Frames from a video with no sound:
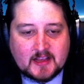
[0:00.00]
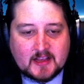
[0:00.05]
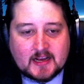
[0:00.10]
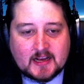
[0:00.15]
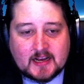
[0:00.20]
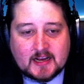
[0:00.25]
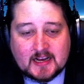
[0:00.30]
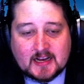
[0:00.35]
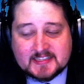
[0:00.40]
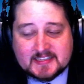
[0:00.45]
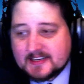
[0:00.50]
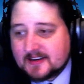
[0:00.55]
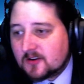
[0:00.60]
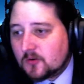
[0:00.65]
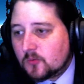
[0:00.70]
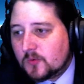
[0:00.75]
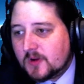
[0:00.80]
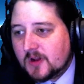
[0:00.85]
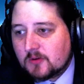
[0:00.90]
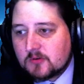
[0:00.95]
Uh,
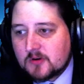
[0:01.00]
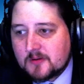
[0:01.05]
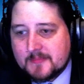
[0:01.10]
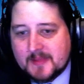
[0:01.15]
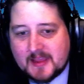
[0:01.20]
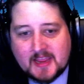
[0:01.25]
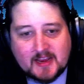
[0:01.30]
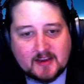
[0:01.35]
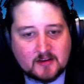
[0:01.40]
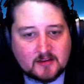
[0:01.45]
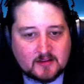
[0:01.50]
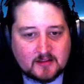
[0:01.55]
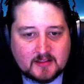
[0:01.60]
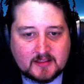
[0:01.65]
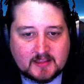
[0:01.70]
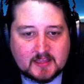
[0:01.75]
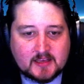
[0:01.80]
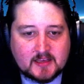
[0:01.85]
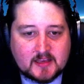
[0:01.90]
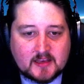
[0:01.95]
Secret will remain
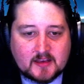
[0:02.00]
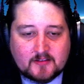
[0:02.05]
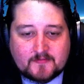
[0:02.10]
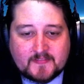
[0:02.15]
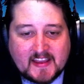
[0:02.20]
the